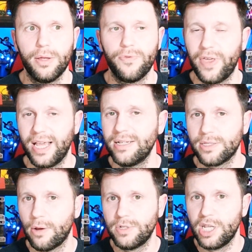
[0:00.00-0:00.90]
Things
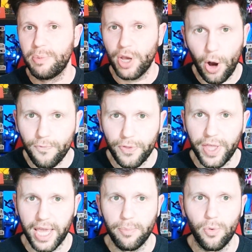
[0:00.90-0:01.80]
don't seem to be off the
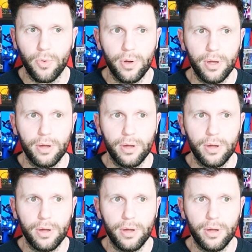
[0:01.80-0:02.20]
table.